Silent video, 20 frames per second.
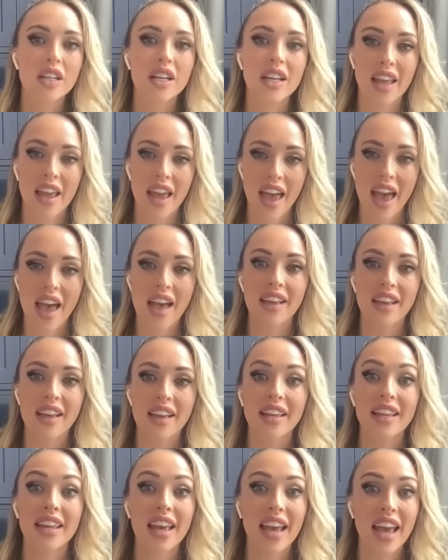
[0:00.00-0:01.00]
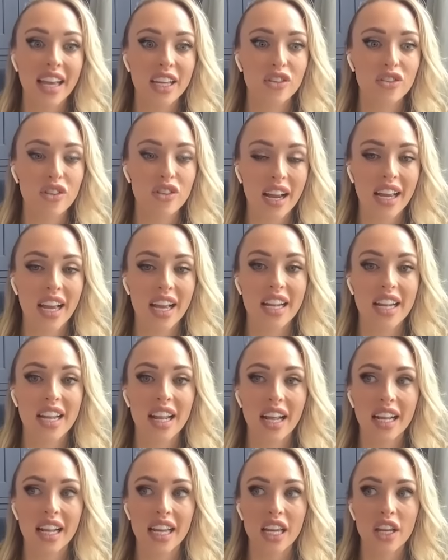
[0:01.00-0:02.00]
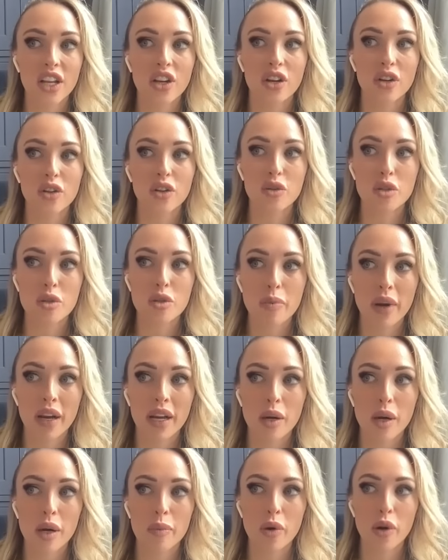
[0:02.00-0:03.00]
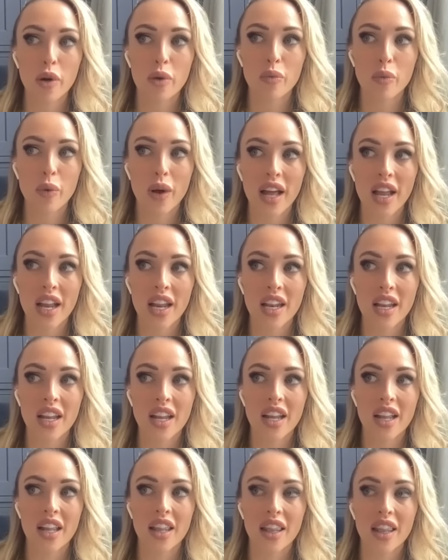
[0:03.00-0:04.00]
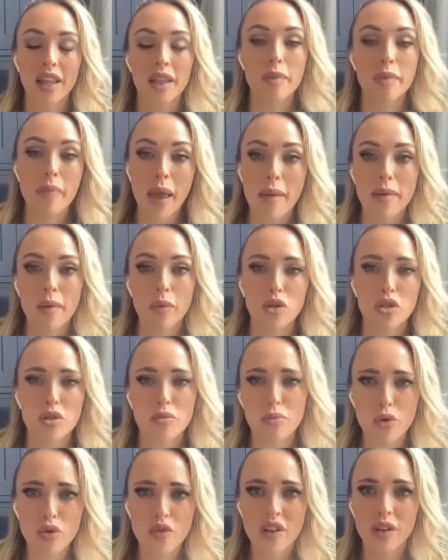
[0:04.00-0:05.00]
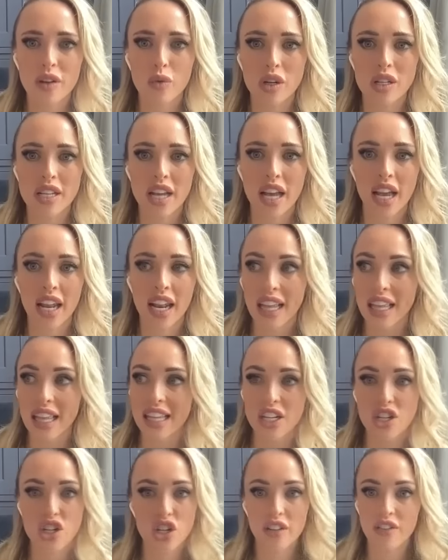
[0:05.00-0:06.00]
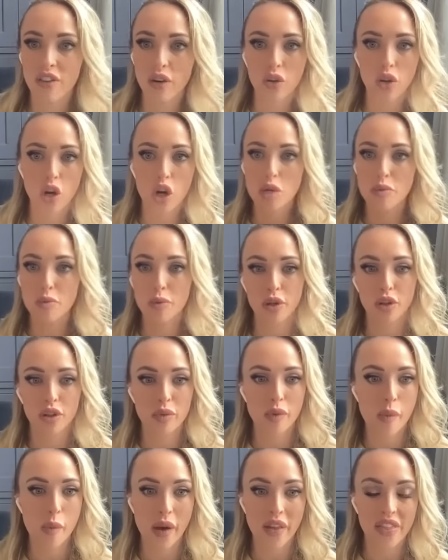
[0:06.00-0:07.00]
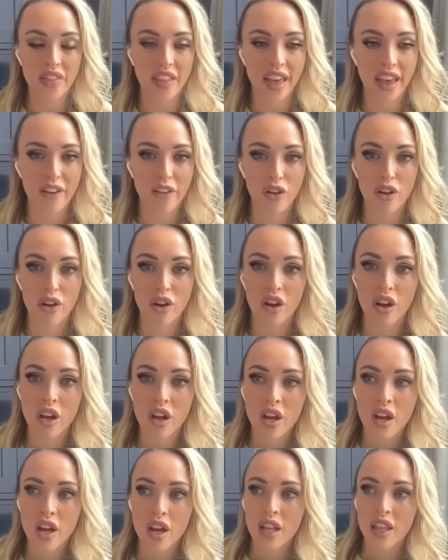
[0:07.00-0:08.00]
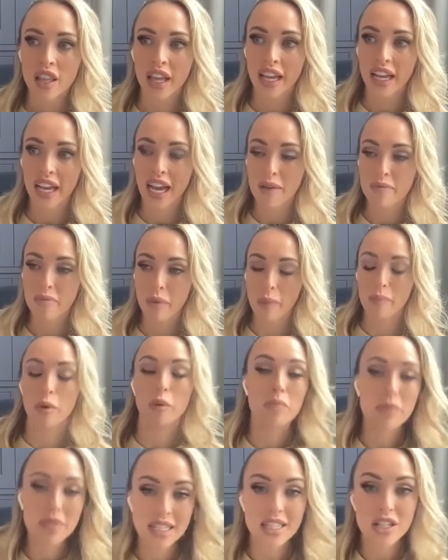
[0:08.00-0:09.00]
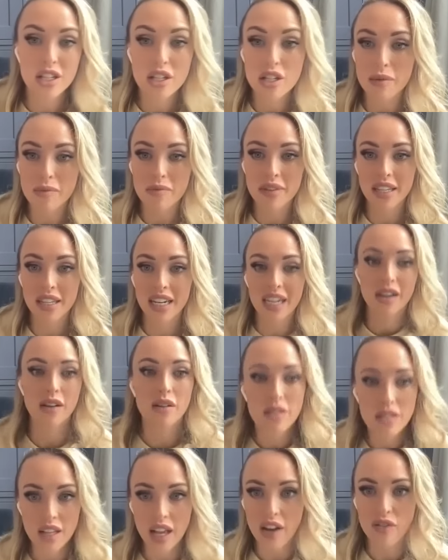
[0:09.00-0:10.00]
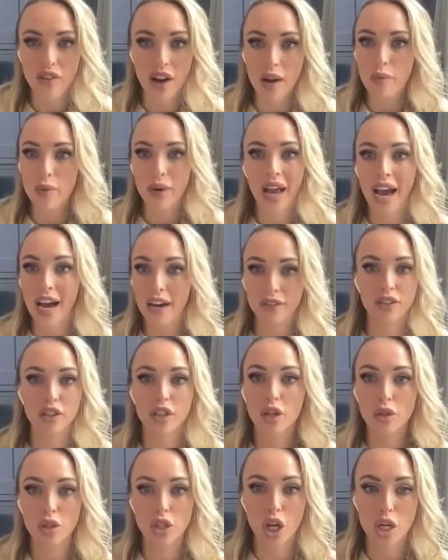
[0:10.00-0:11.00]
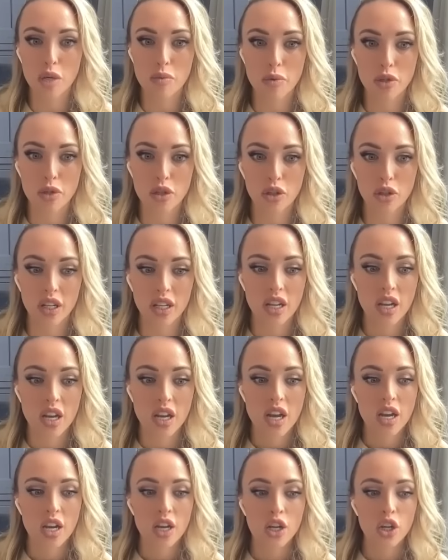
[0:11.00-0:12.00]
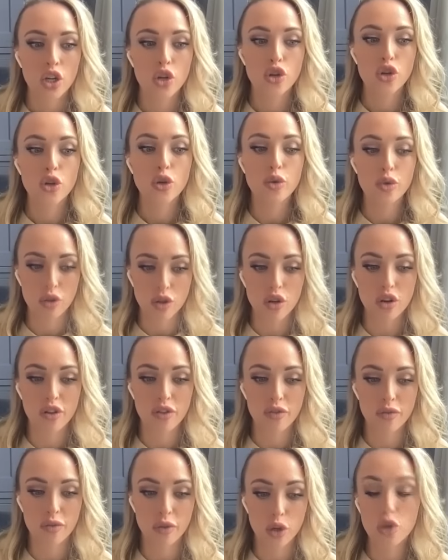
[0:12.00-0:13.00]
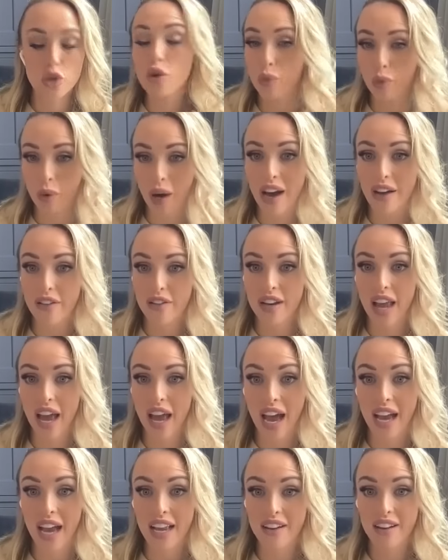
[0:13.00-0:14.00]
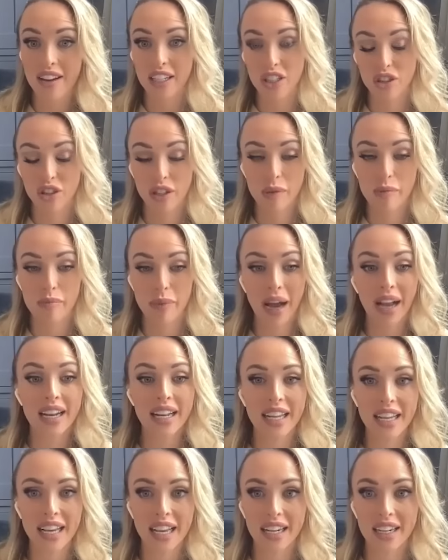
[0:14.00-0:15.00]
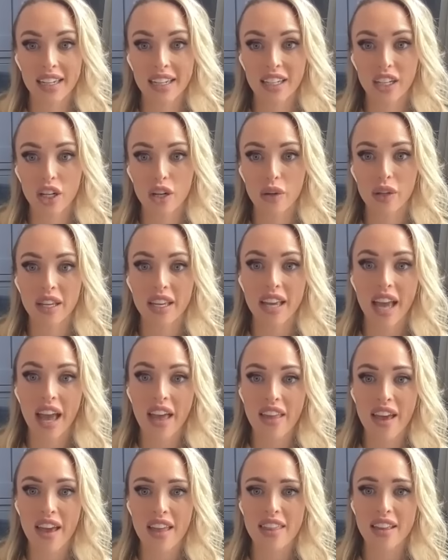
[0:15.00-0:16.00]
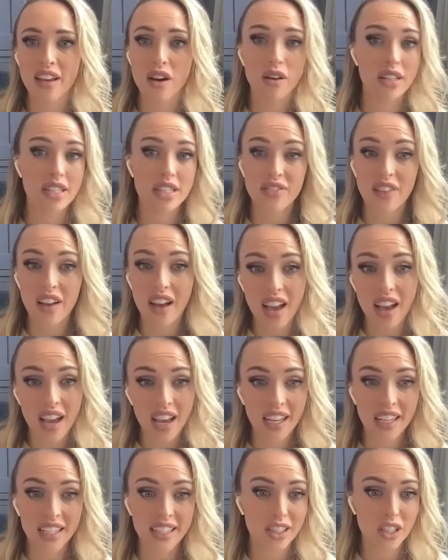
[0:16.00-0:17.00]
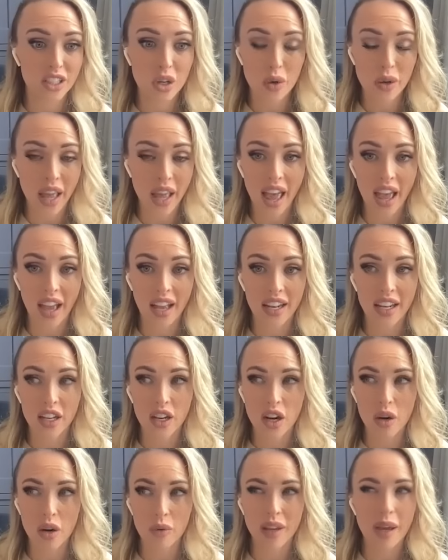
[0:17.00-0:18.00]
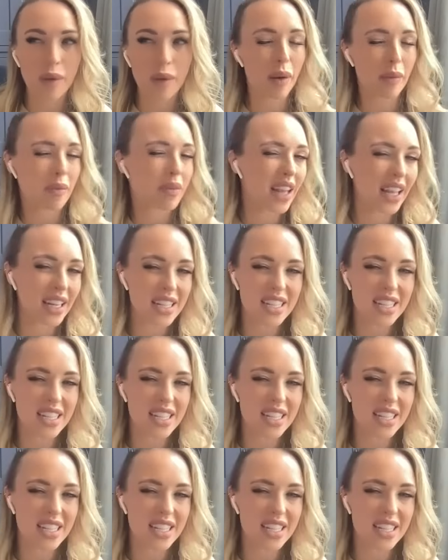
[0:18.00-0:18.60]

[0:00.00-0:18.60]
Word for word: yeah yeah you're right and like you know there was a, a point when like the baby wasn't moving one day and I literally phoned the hospital we went there or like I, I bumped into something and I was like, right, we have to go to hospital. And you do sort of, you do have a higher extreme panic. And, you know, you get there and they go, it's fine, it's okay. And you go, yeah, but I'm glad